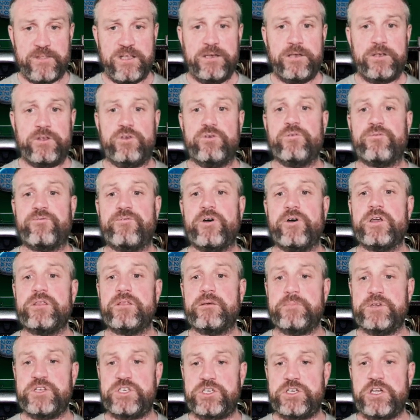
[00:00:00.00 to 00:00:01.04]
You'll find The
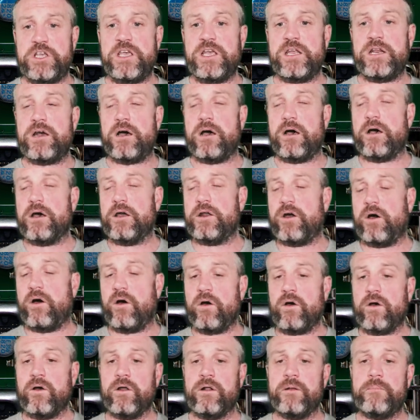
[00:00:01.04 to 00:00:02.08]
Machine on
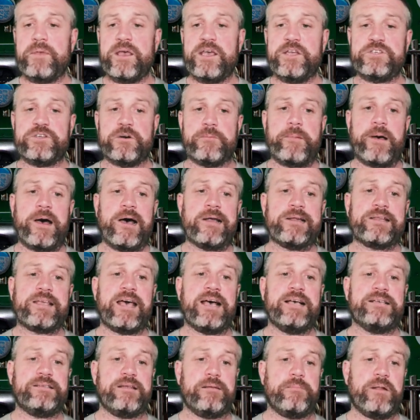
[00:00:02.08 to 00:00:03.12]
all major
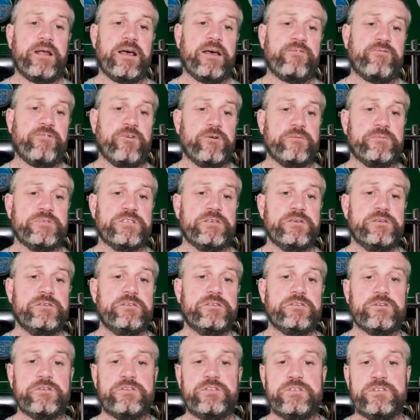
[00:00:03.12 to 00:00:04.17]
podcasting platforms,
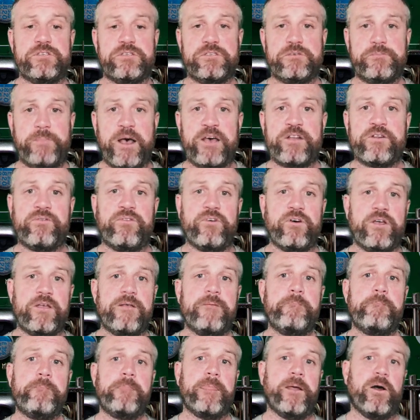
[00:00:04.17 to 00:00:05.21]
such as Spotify
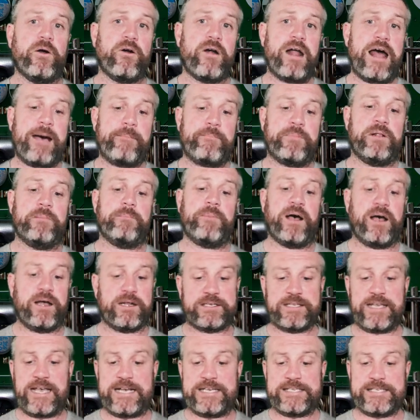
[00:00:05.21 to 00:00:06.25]
or Apple
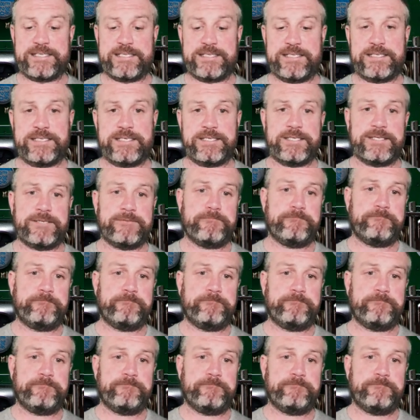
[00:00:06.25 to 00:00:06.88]
Podcasts.